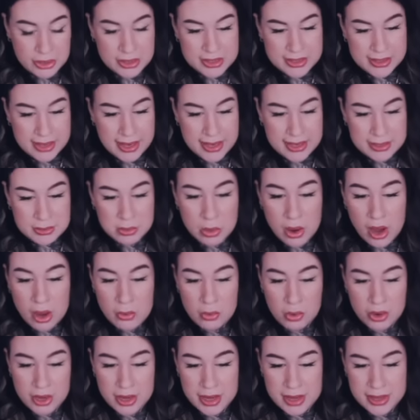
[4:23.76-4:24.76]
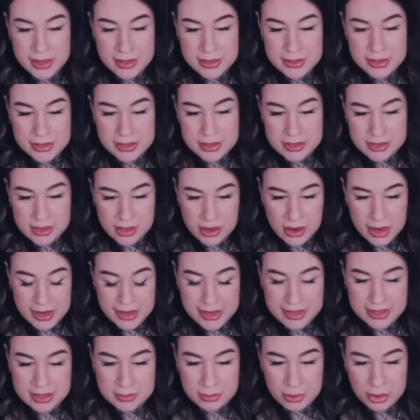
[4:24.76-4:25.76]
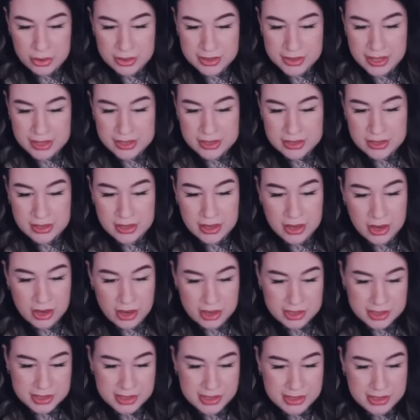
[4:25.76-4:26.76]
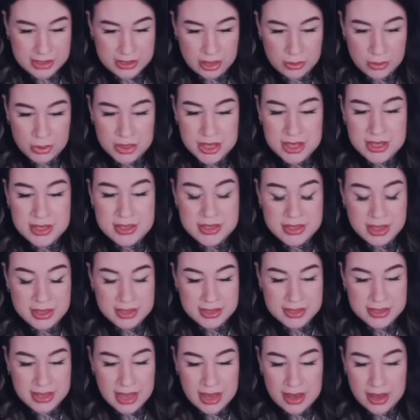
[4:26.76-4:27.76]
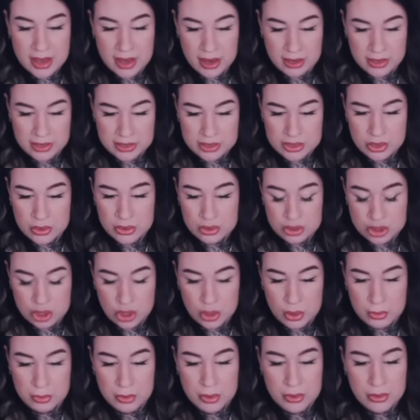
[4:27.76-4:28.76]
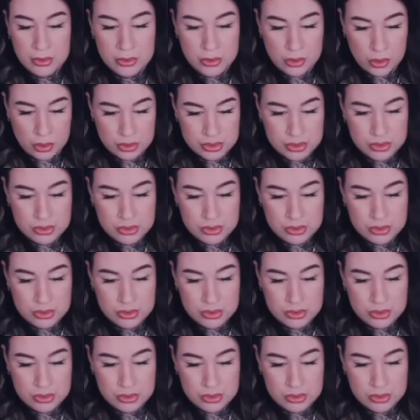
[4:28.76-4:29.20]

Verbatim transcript: it says, what I wanted, design inspo sent to the artist. I wanted a sunset, colours on top, not